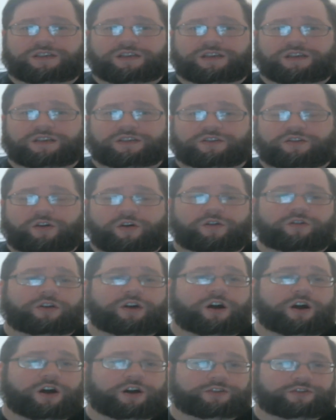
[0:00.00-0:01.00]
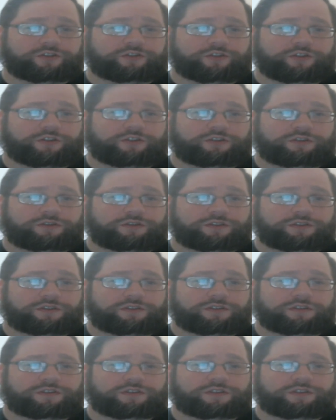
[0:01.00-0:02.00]
he is called Auster.
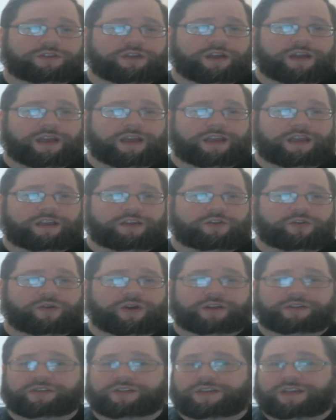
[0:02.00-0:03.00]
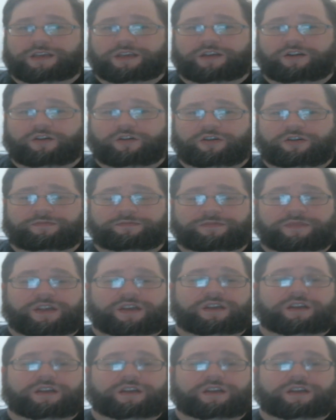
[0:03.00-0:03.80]
A-U-S-T-E-R.